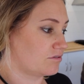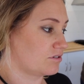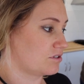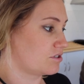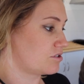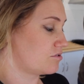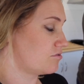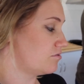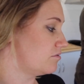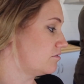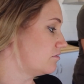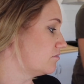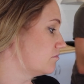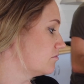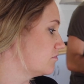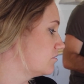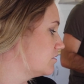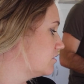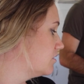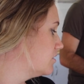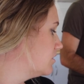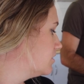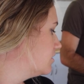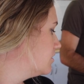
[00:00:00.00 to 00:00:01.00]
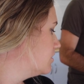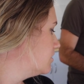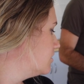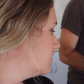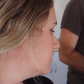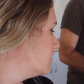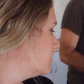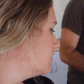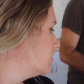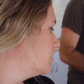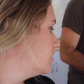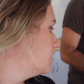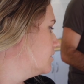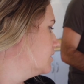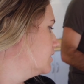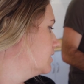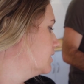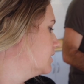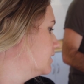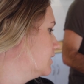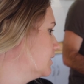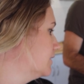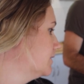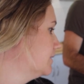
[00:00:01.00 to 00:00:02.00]
control.
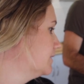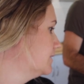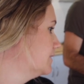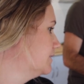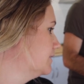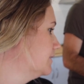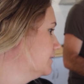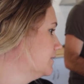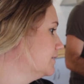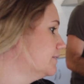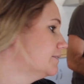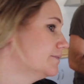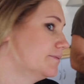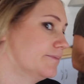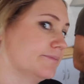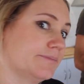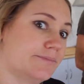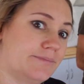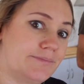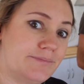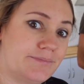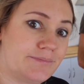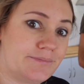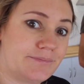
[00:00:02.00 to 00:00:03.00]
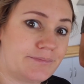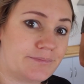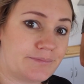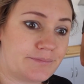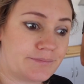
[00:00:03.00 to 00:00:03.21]
Um, also